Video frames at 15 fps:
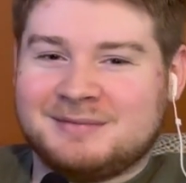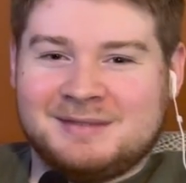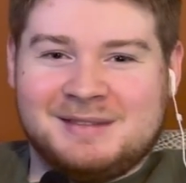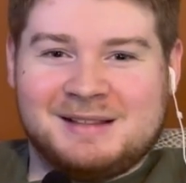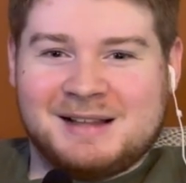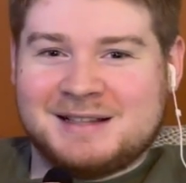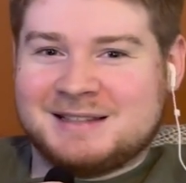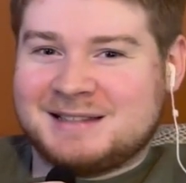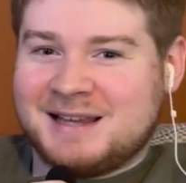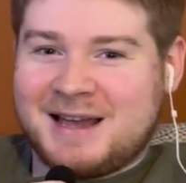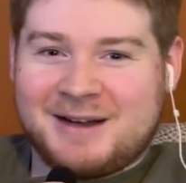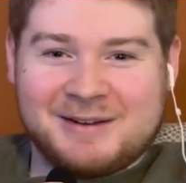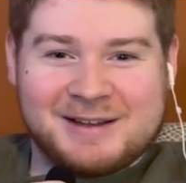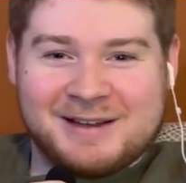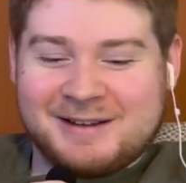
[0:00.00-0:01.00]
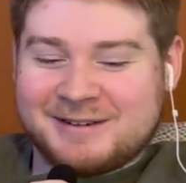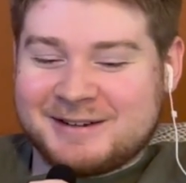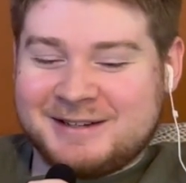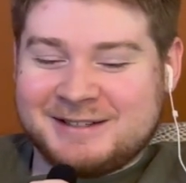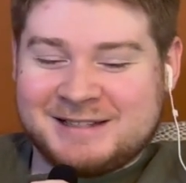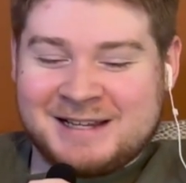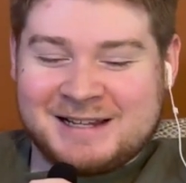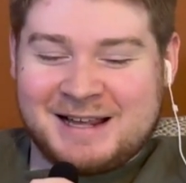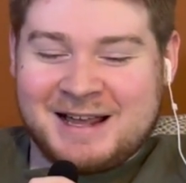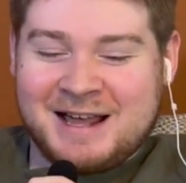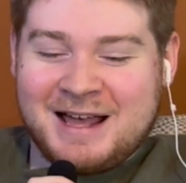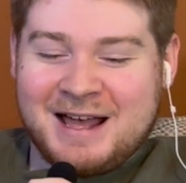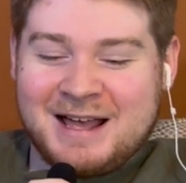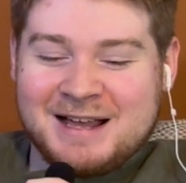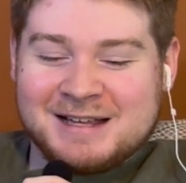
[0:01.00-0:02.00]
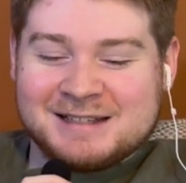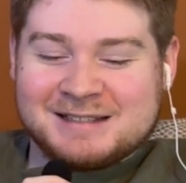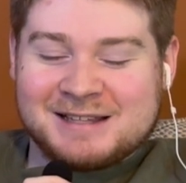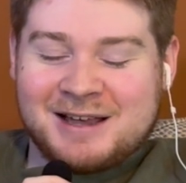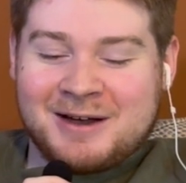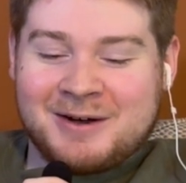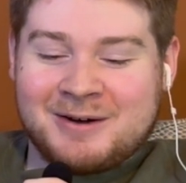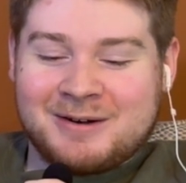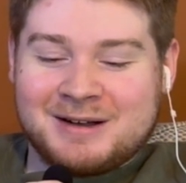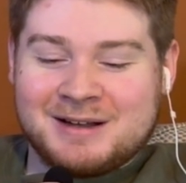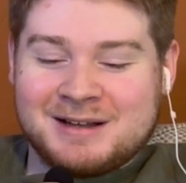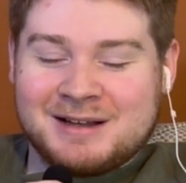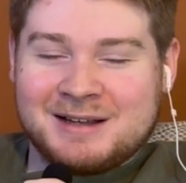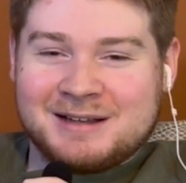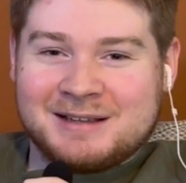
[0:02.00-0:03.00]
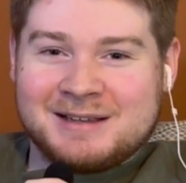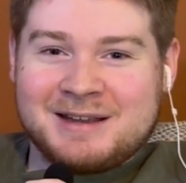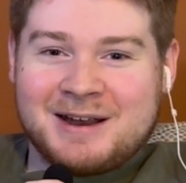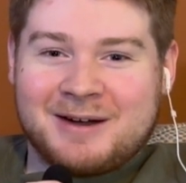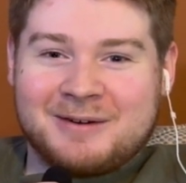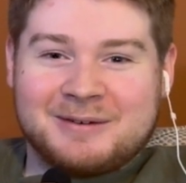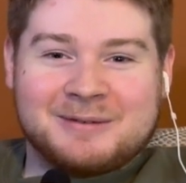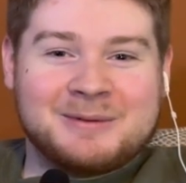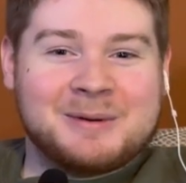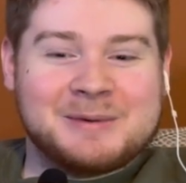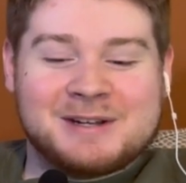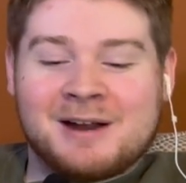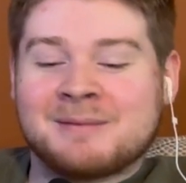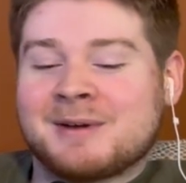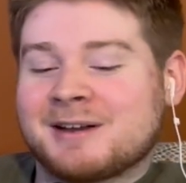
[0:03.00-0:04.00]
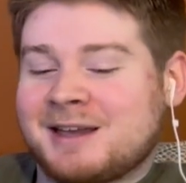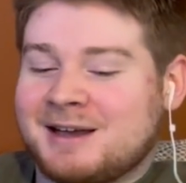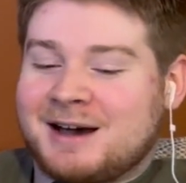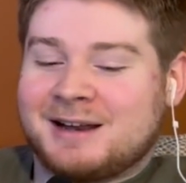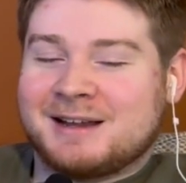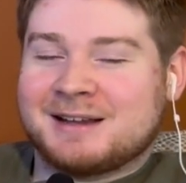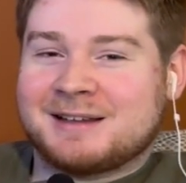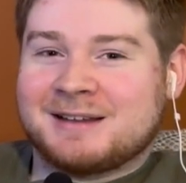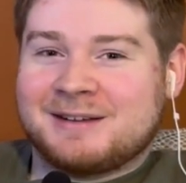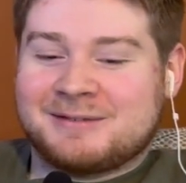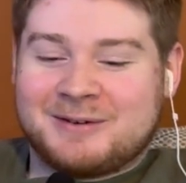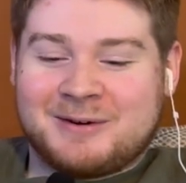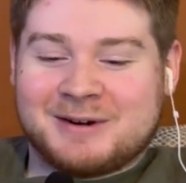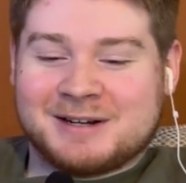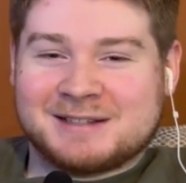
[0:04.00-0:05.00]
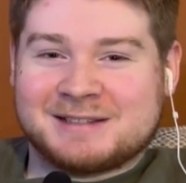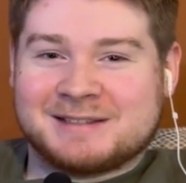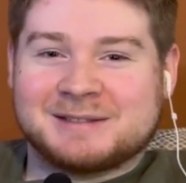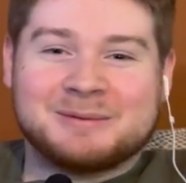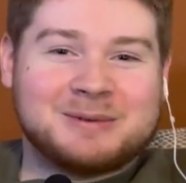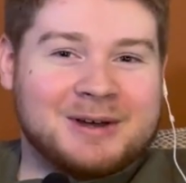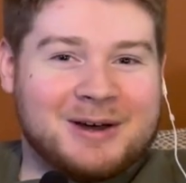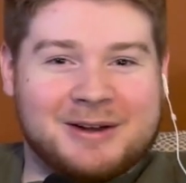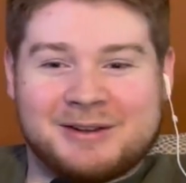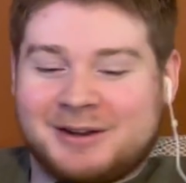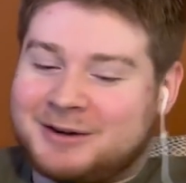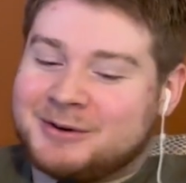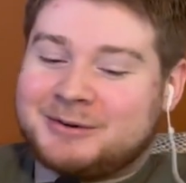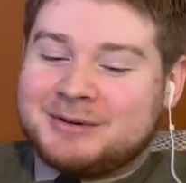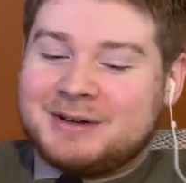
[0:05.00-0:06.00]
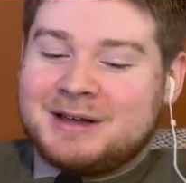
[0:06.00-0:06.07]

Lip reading: Let's see how it goes. So, we'll be talking about chaotic, of course, we all know.